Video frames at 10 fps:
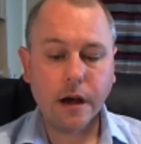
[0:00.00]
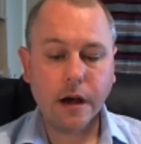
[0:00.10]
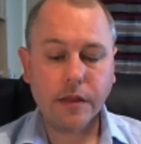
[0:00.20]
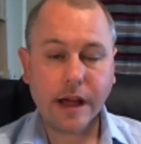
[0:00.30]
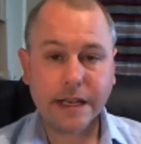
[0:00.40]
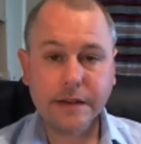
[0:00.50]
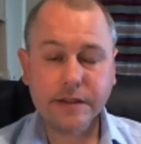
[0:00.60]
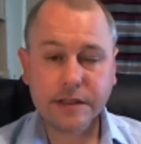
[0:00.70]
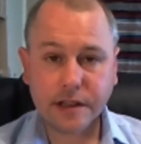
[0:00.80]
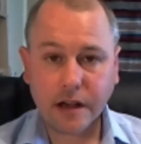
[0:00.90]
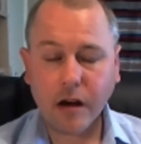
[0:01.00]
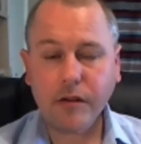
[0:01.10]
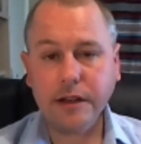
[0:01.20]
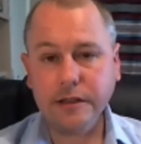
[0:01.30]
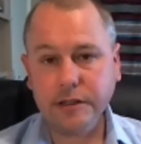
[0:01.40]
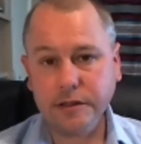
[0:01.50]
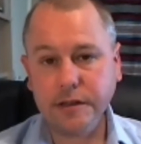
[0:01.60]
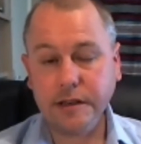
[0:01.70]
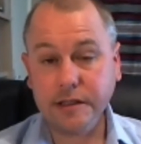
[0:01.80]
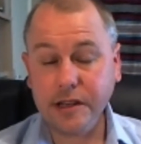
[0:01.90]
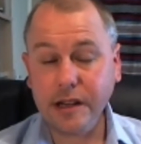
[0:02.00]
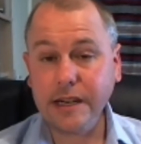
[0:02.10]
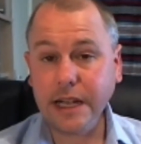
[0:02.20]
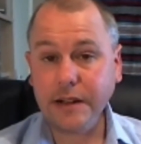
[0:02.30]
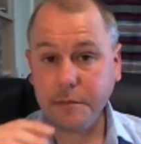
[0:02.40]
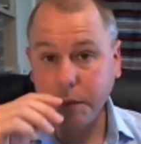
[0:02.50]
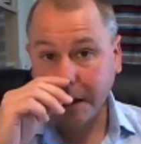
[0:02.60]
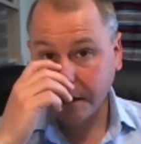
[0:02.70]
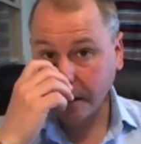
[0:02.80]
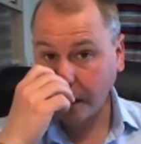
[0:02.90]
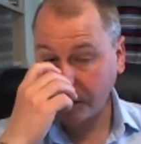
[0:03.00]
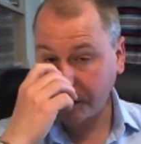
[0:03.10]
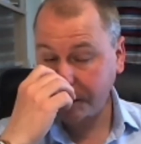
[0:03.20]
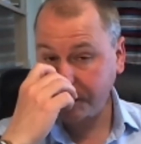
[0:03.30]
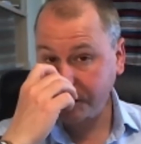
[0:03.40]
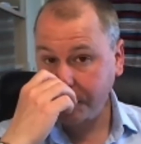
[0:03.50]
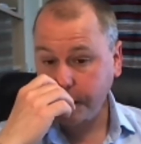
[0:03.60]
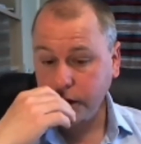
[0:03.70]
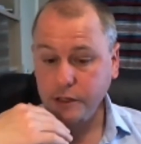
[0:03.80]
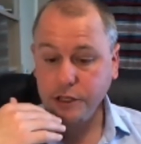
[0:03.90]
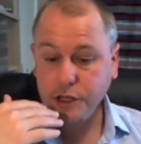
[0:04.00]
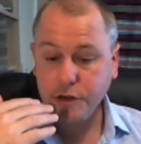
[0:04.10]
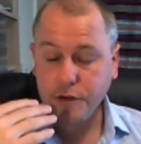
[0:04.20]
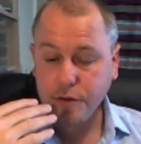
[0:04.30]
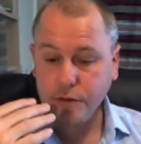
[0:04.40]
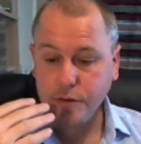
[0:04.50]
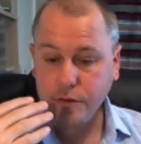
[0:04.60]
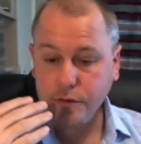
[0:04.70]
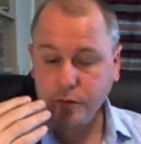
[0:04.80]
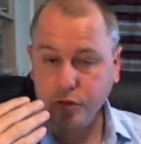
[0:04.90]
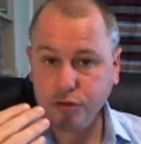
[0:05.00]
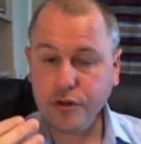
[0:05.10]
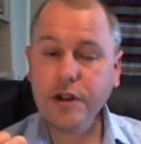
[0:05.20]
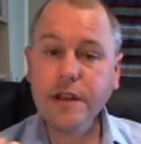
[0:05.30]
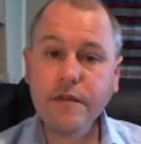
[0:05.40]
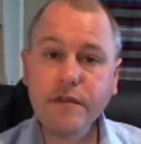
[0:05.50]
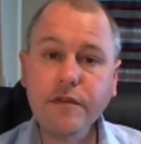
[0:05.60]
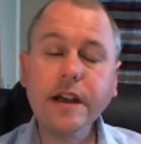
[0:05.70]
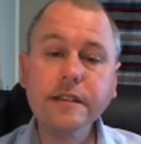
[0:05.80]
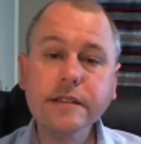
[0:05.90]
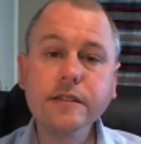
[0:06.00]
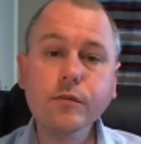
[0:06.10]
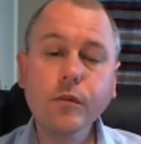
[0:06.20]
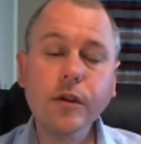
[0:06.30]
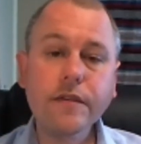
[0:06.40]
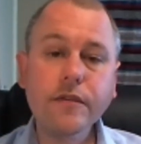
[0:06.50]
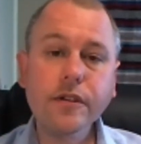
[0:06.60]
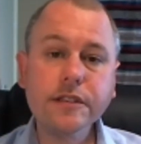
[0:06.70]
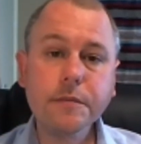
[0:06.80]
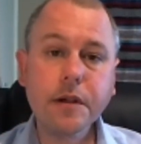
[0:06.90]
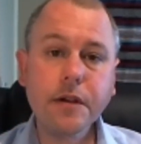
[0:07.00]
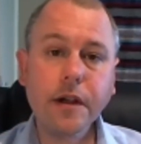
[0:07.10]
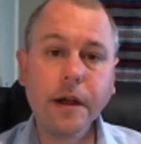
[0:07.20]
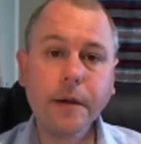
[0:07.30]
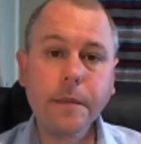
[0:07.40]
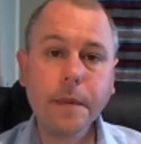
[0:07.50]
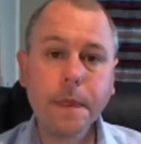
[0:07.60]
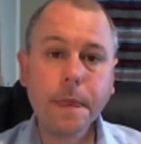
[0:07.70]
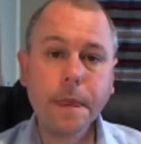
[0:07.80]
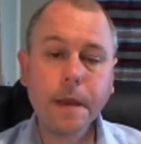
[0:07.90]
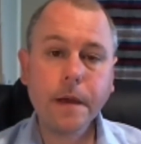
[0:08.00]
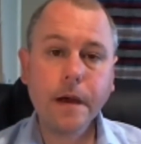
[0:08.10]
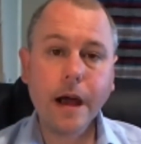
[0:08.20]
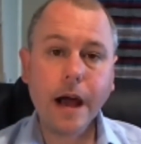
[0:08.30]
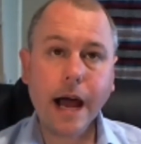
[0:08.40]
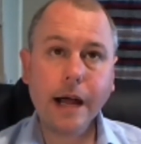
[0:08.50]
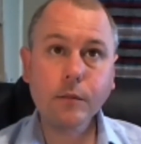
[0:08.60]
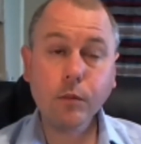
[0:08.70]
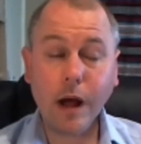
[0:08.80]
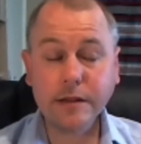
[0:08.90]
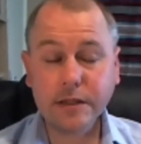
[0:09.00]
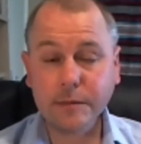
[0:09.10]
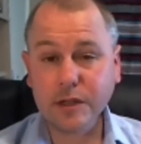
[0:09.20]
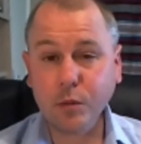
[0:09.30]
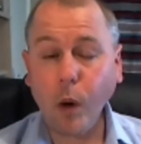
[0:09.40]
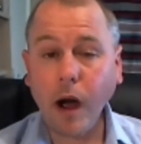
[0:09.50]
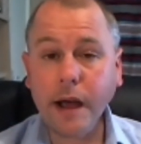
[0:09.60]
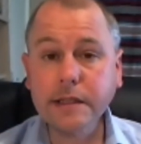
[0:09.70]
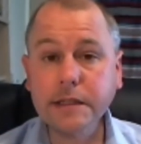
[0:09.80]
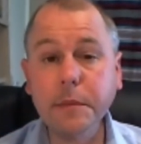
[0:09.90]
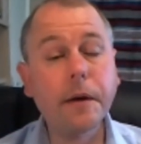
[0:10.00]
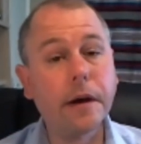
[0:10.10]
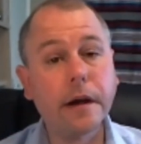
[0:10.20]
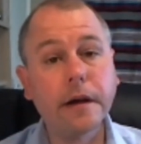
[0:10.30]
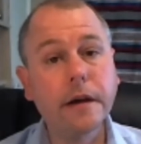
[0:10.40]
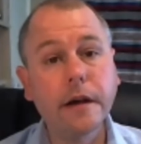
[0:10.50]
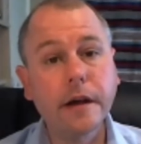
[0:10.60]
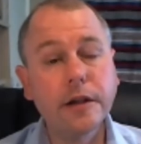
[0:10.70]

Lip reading: That gives us the courage, and has certainly given me the courage, to truly face whatever is appearing, and sometimes why it's appearing.